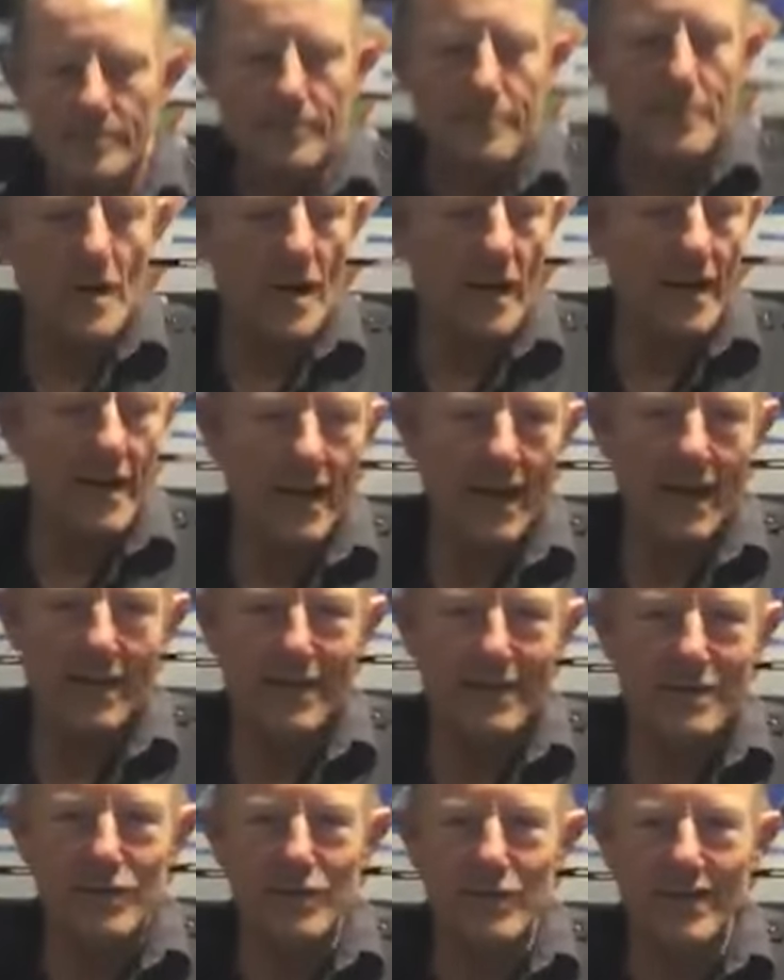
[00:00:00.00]
My
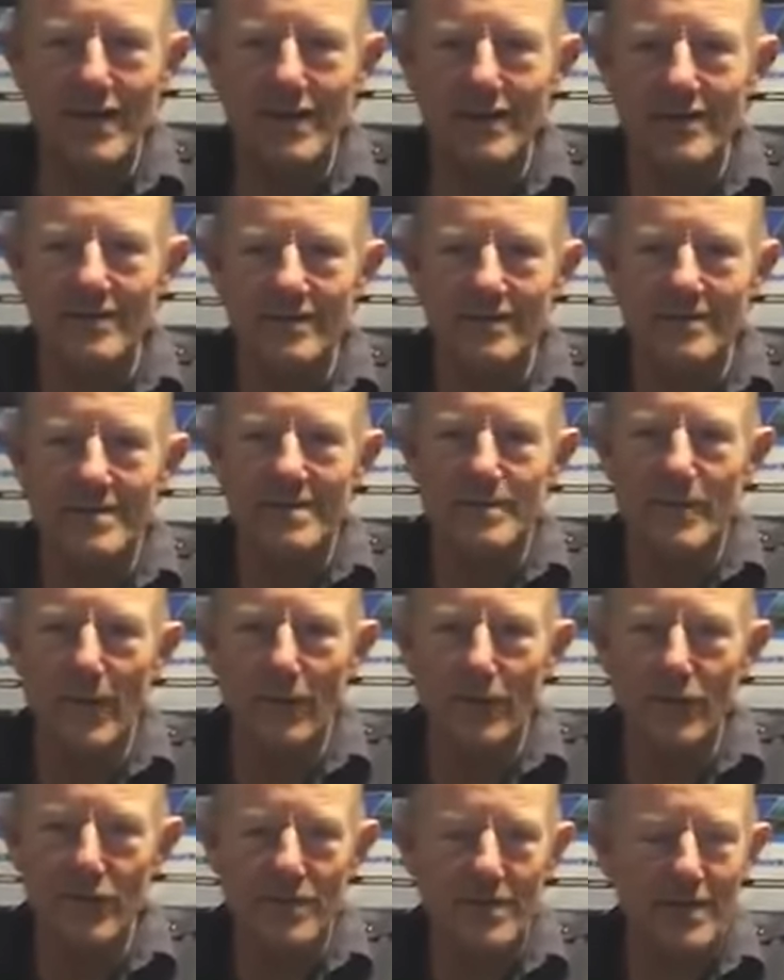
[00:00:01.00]
history in
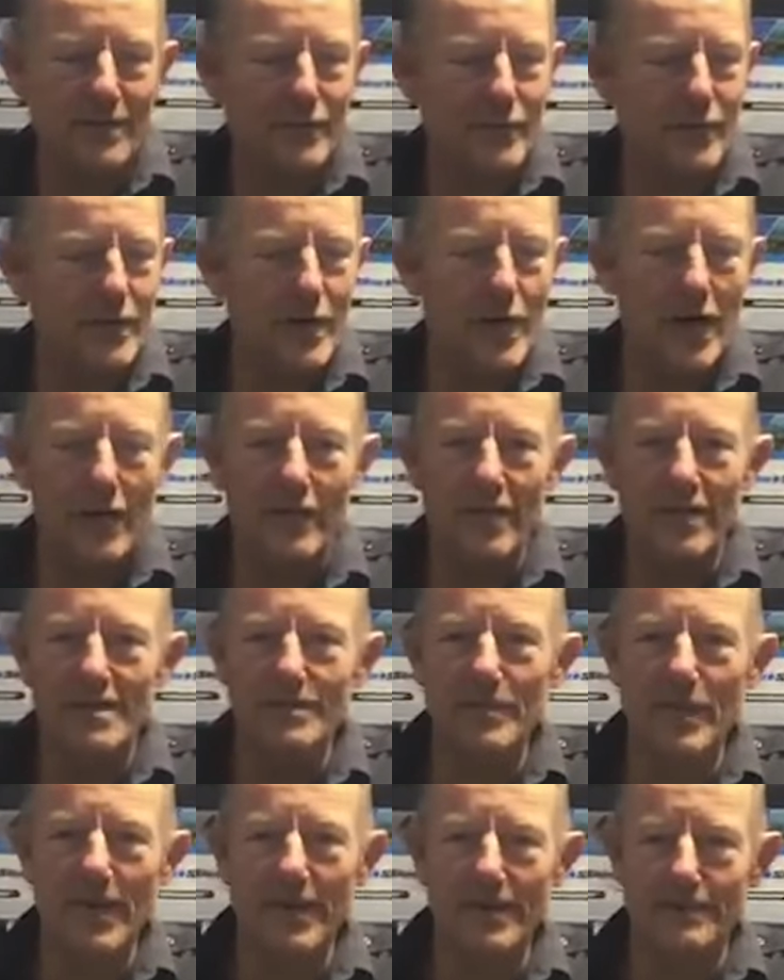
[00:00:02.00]
spearfishing and freediving
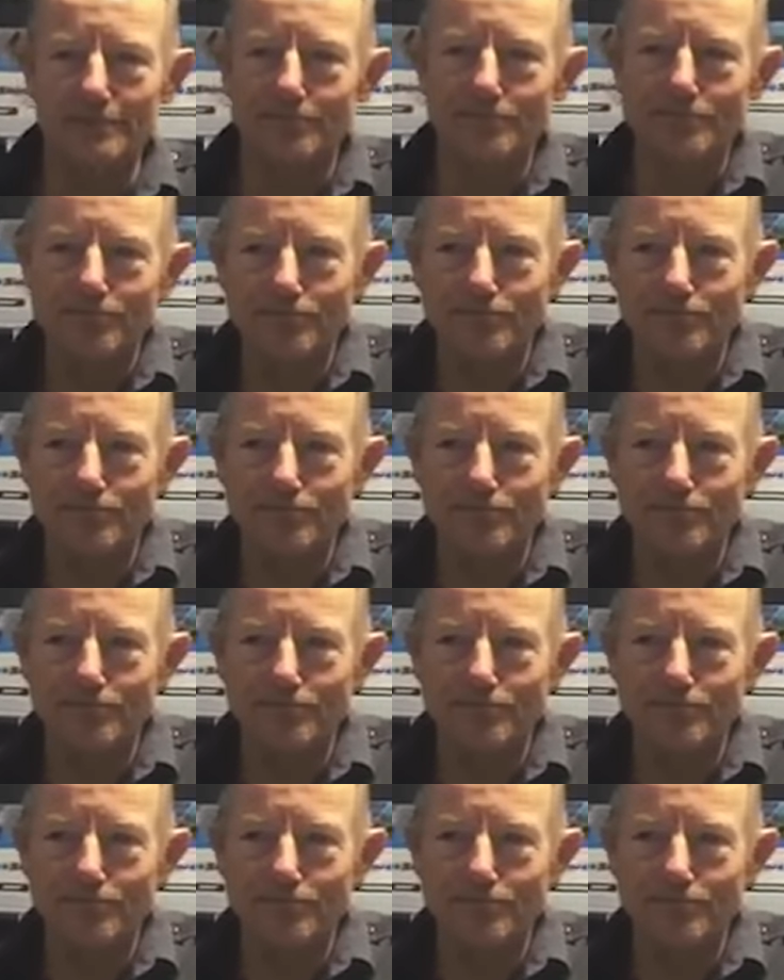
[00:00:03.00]
has been